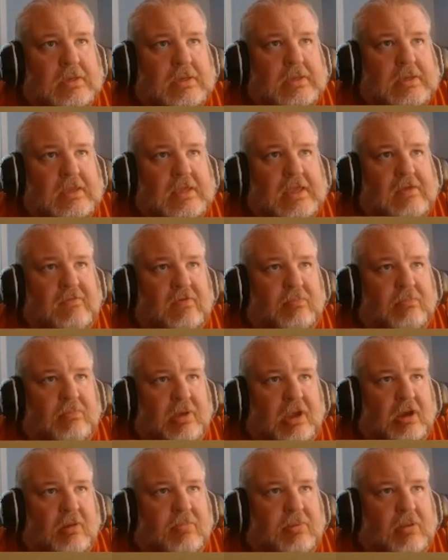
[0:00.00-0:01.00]
even
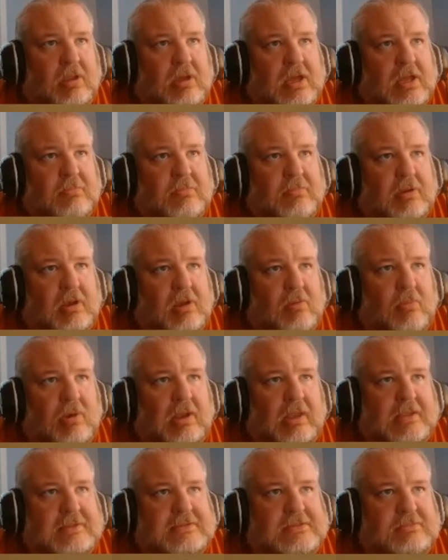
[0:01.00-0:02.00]
bigger plot, but I want
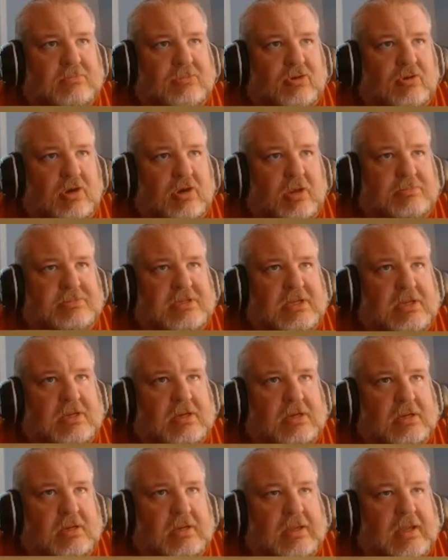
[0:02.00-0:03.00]
to get some crops in
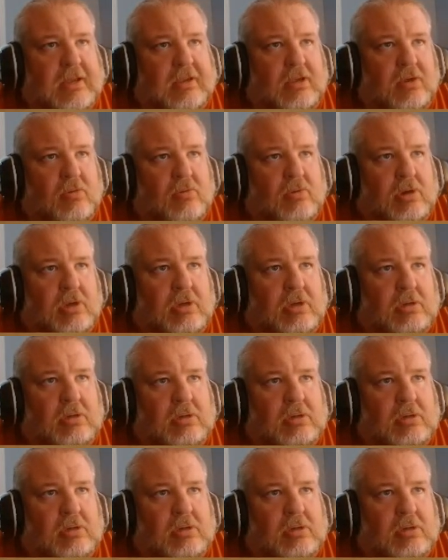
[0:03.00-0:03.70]
here and get going.